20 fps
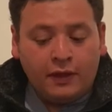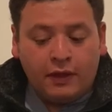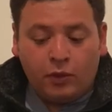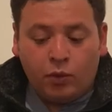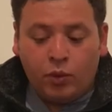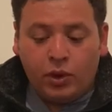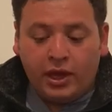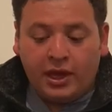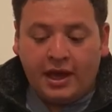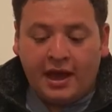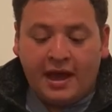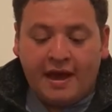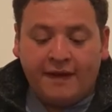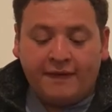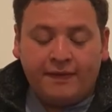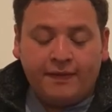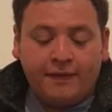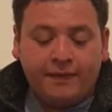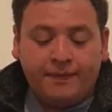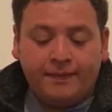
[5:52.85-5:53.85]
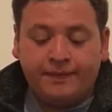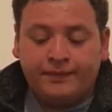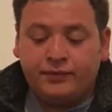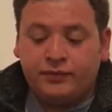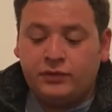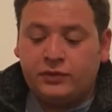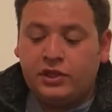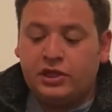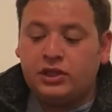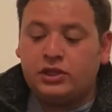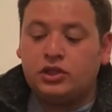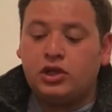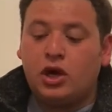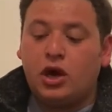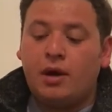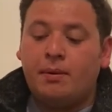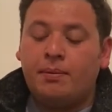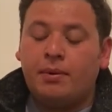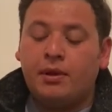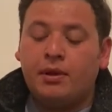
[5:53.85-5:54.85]
We have the
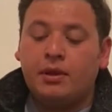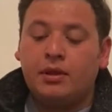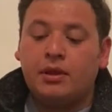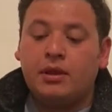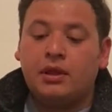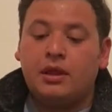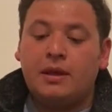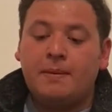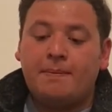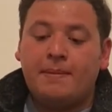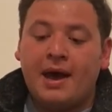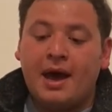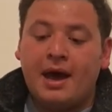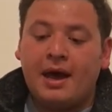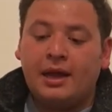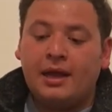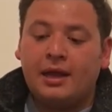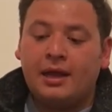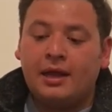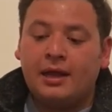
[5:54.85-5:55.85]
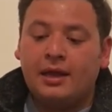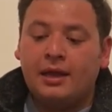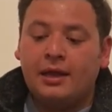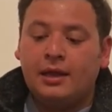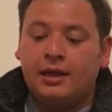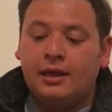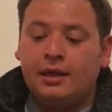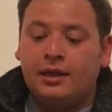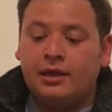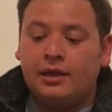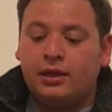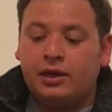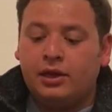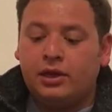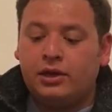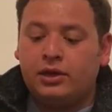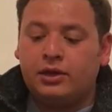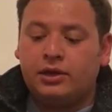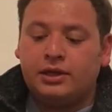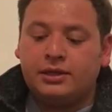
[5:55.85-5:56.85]
top, the back,
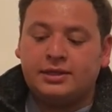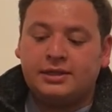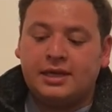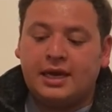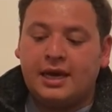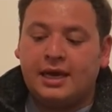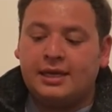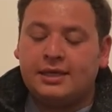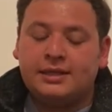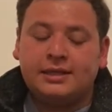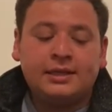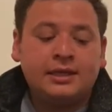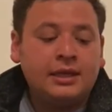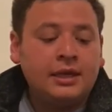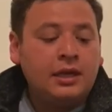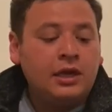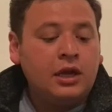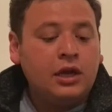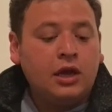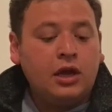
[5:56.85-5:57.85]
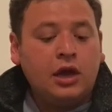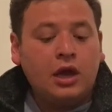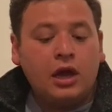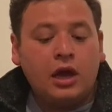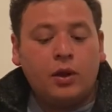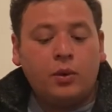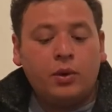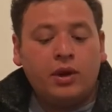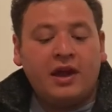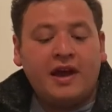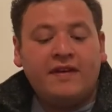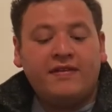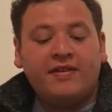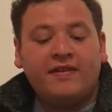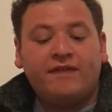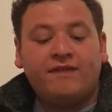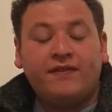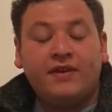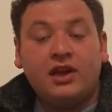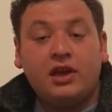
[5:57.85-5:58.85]
here the sides, and we have the
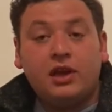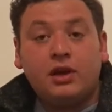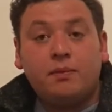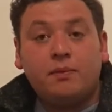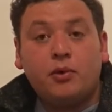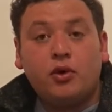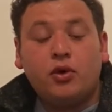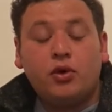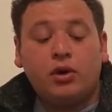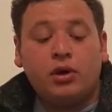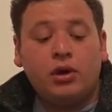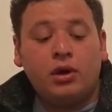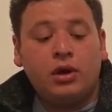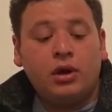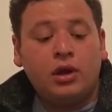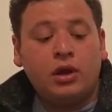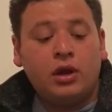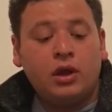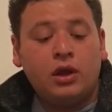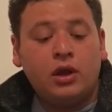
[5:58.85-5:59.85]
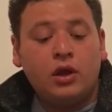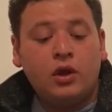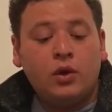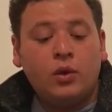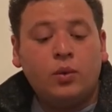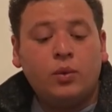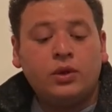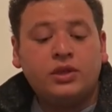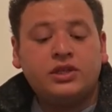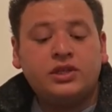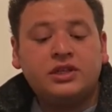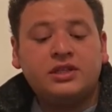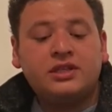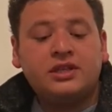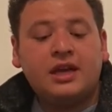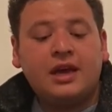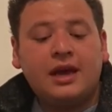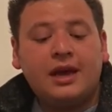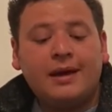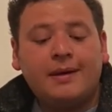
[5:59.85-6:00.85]
fingerboard, which is
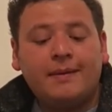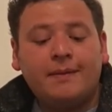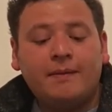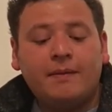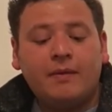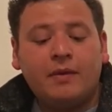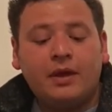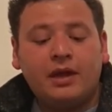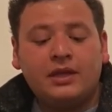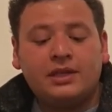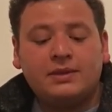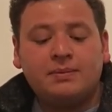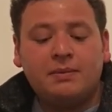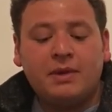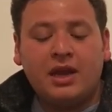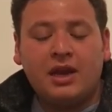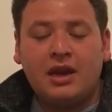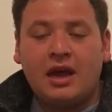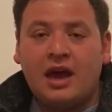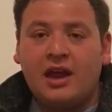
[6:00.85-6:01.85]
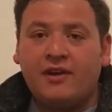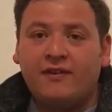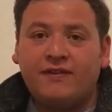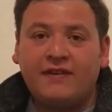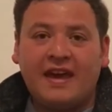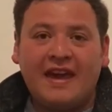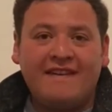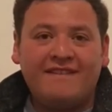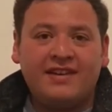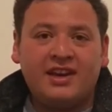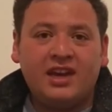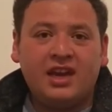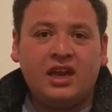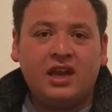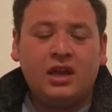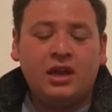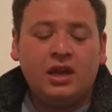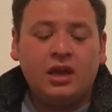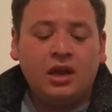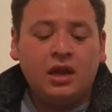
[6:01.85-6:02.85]
it's made out of
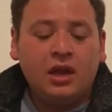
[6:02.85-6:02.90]
ebony.